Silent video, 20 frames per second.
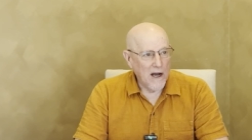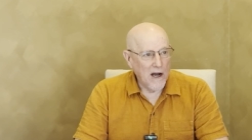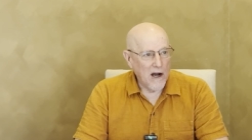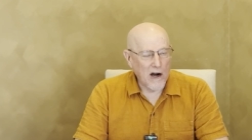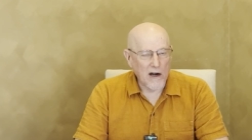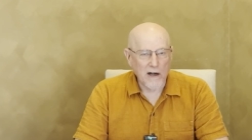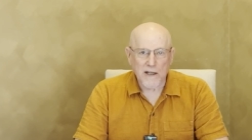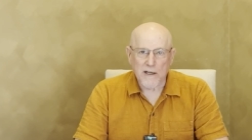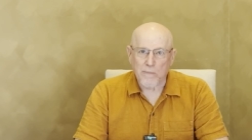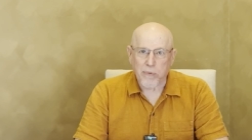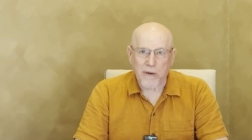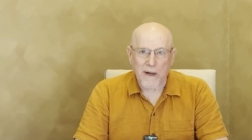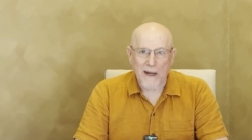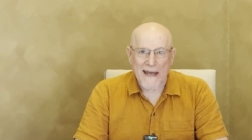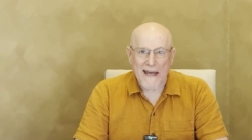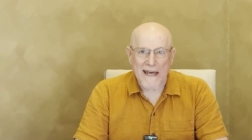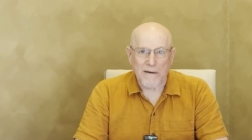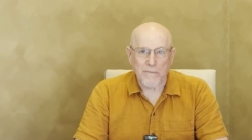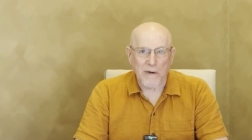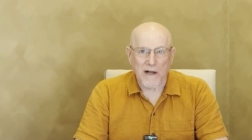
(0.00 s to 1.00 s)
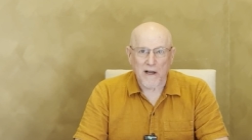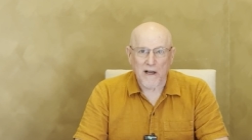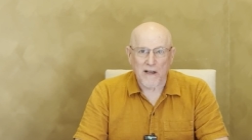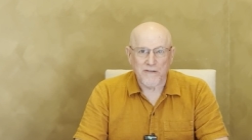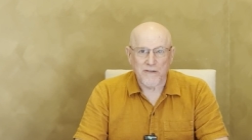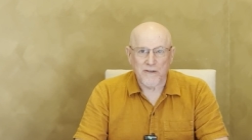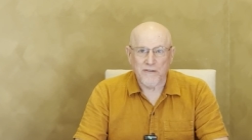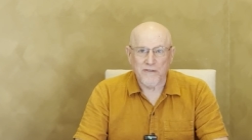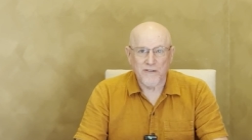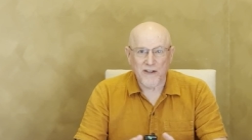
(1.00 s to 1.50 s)
Hard to plan because
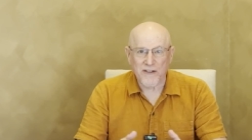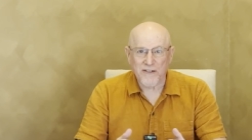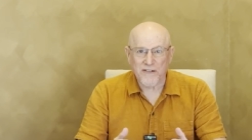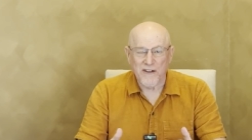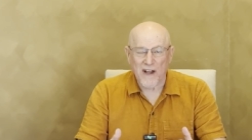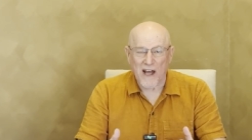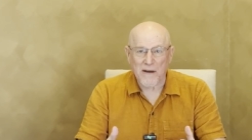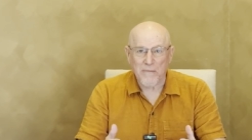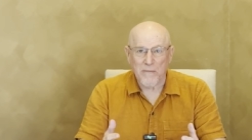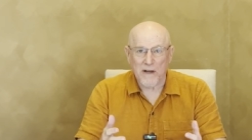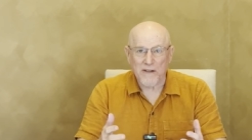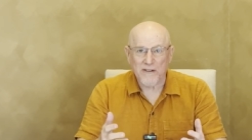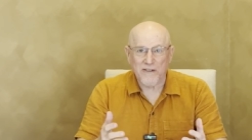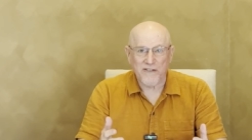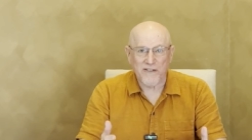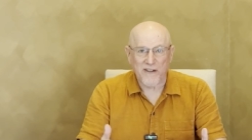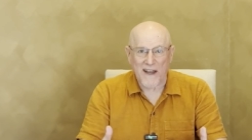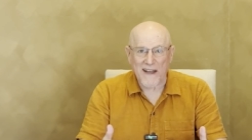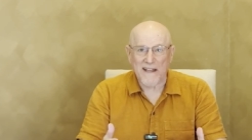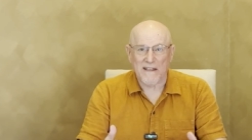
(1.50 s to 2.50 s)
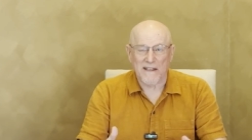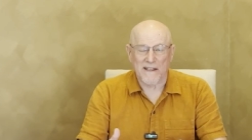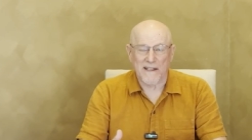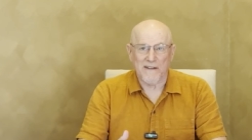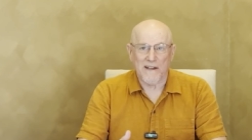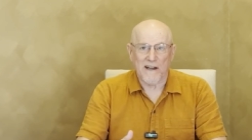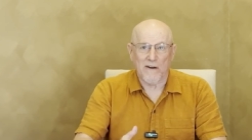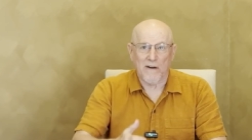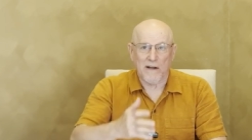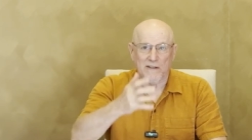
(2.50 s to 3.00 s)
there's just not much cycling
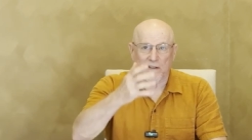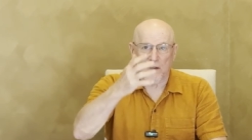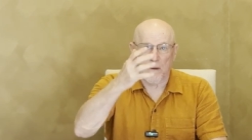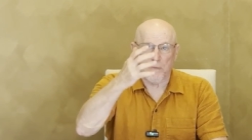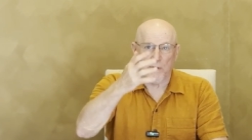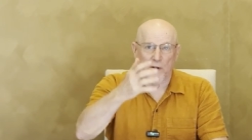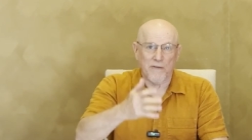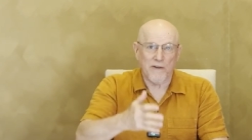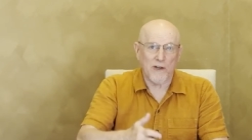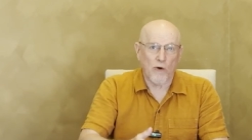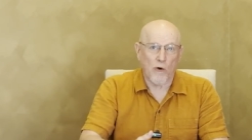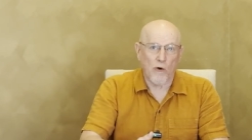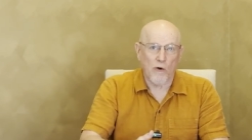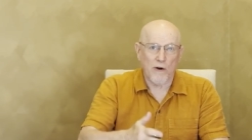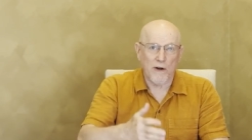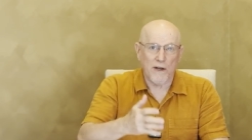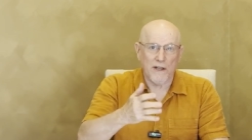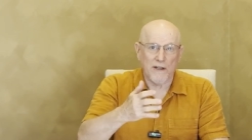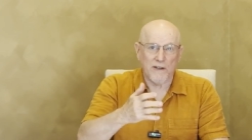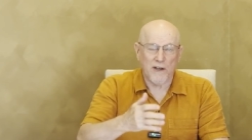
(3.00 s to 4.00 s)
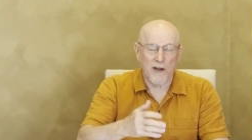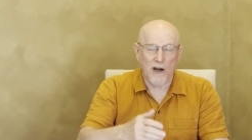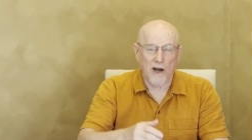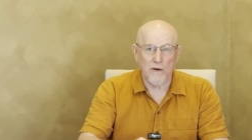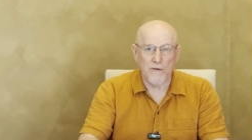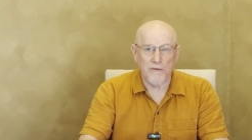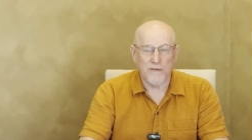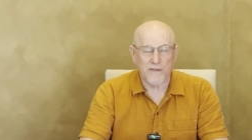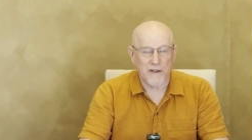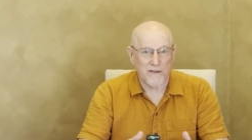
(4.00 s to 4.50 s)
there except on the Oregon
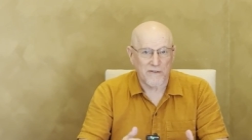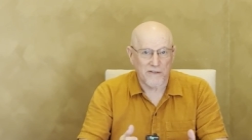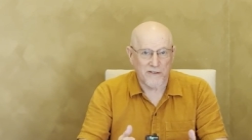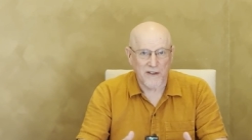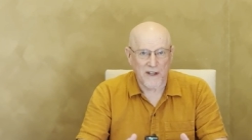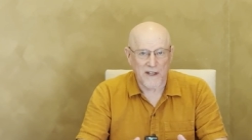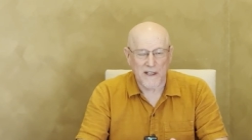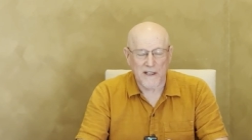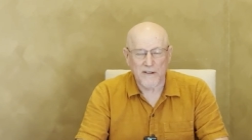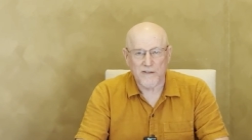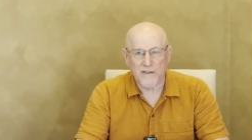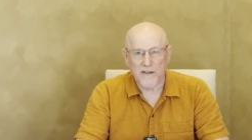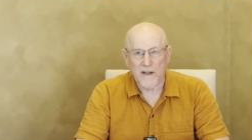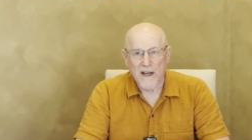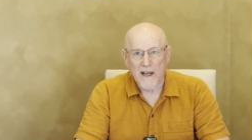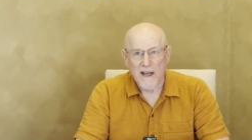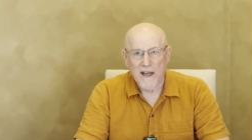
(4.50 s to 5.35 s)
coast and cities.